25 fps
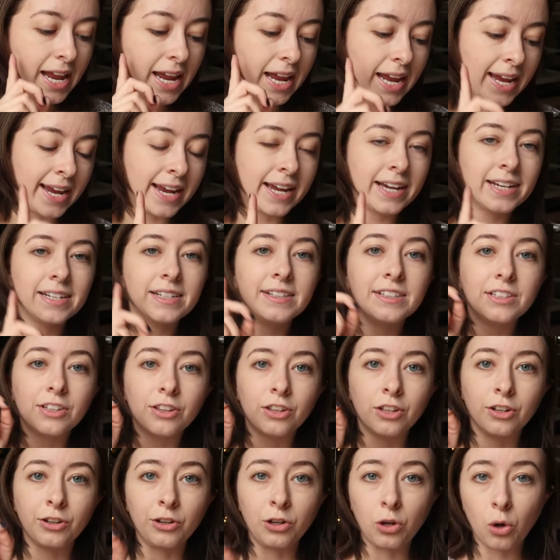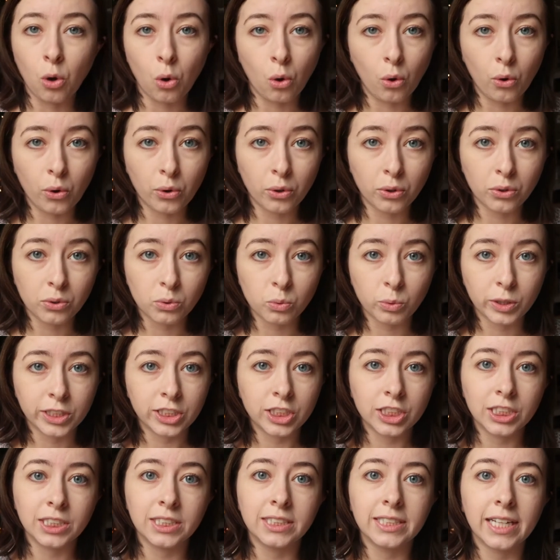and the goal, which
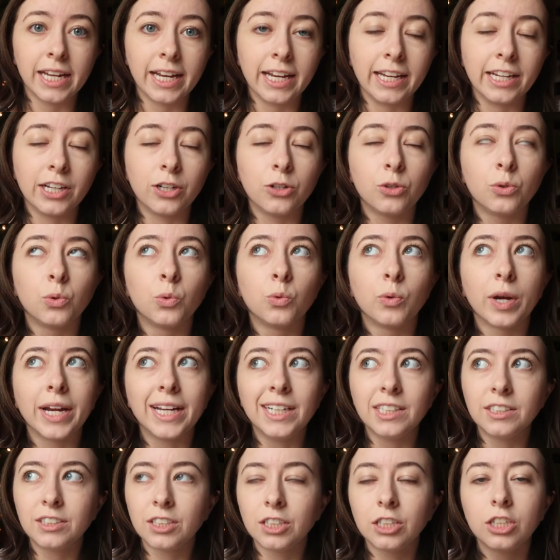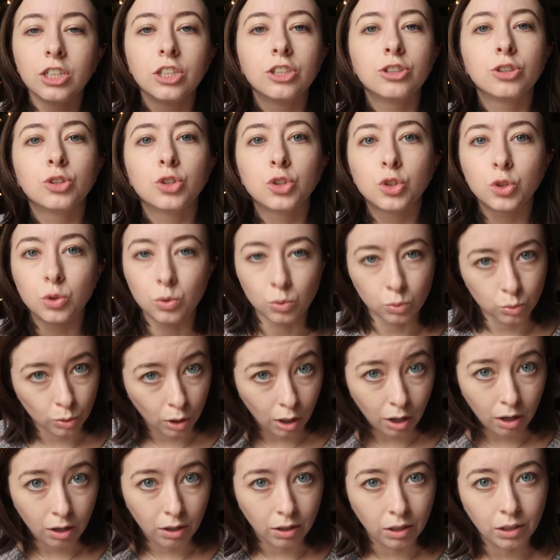is a great,
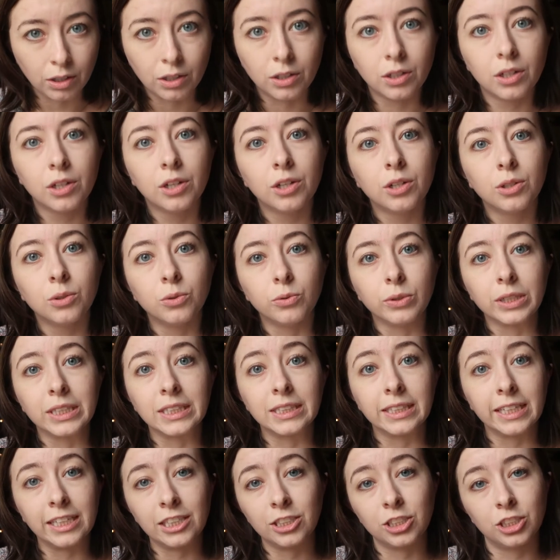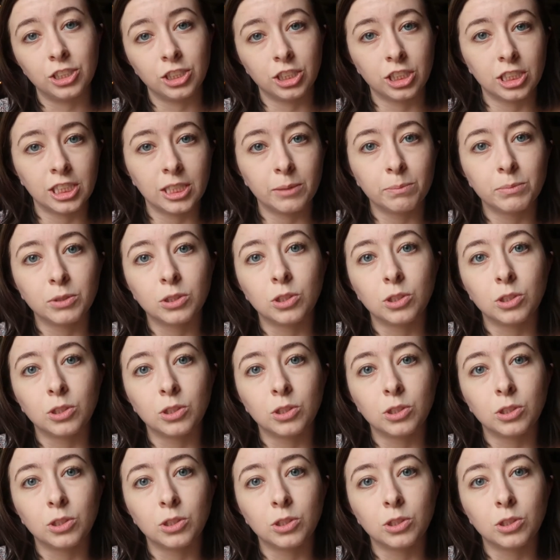strong relationship.